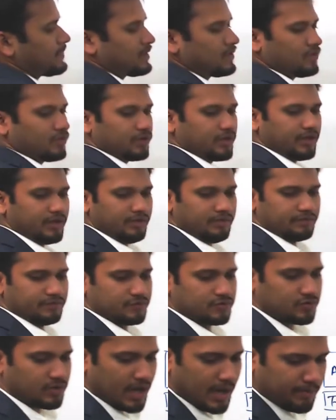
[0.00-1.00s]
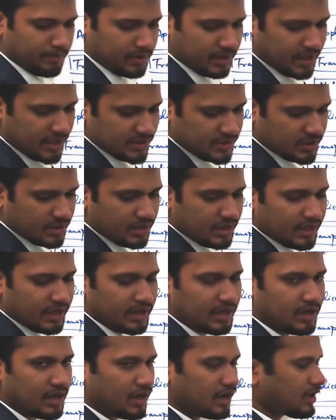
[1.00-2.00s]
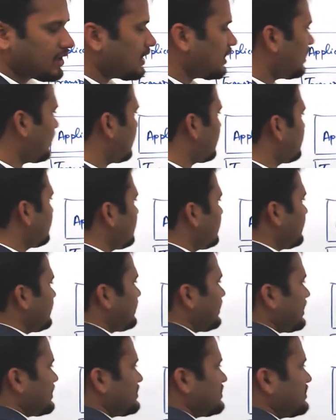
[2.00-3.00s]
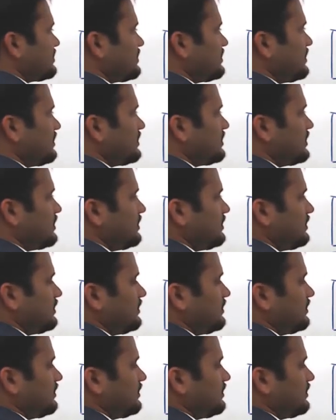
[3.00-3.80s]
Okay, so application layer are like HTTP.